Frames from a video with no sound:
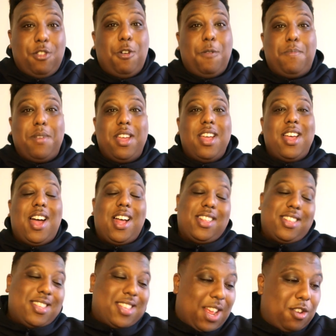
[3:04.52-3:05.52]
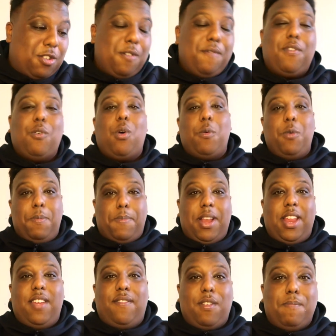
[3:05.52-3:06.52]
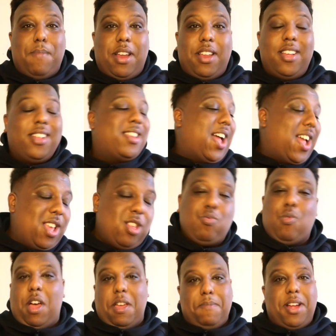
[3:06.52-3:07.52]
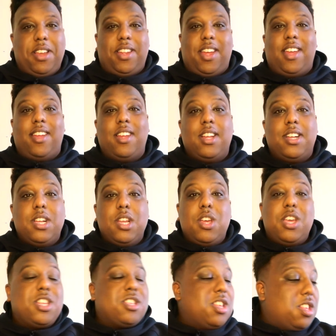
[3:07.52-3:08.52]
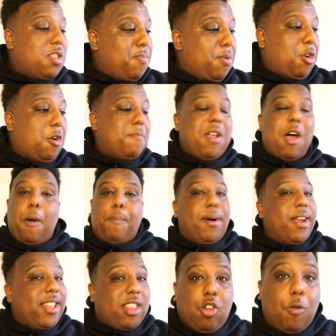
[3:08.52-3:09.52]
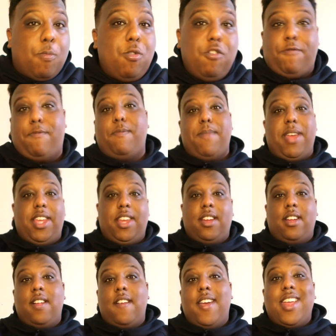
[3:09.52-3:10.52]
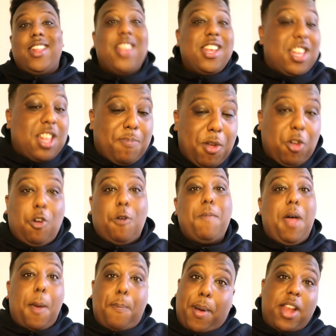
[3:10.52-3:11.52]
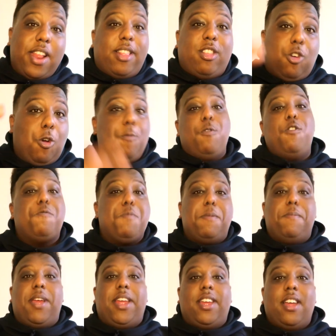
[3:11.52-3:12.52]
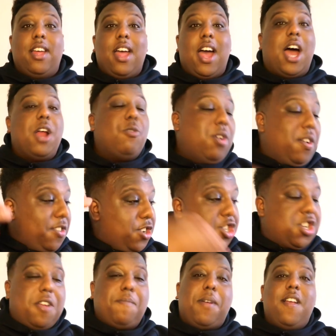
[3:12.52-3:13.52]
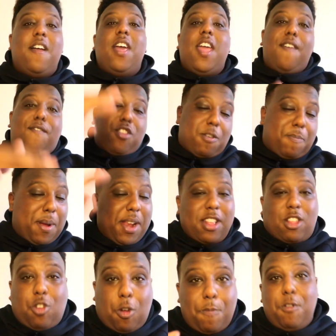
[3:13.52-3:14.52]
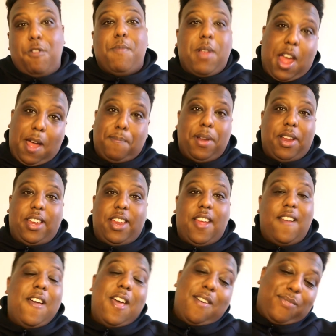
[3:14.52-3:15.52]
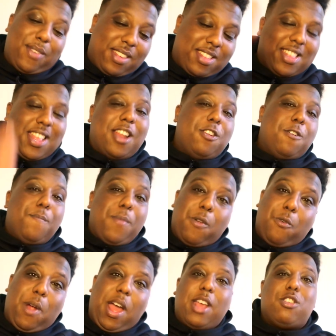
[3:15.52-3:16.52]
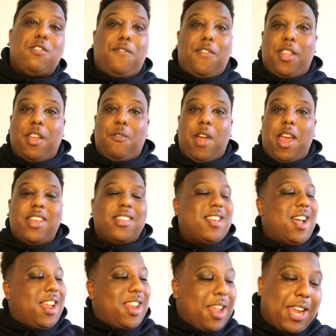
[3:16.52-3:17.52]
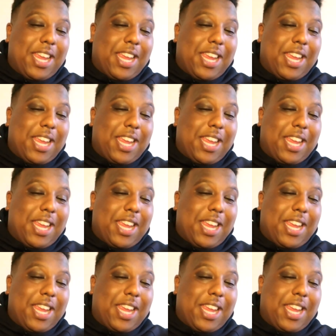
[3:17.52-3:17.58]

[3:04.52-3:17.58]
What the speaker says: up and stand up for what we believe in, man. That is why, man, yeah. This has become now a political movement, mate. This has become a political movement, mate. I don't give a shit, man. If there's a political movement happening here, they stand up, they rise up for their rights, and they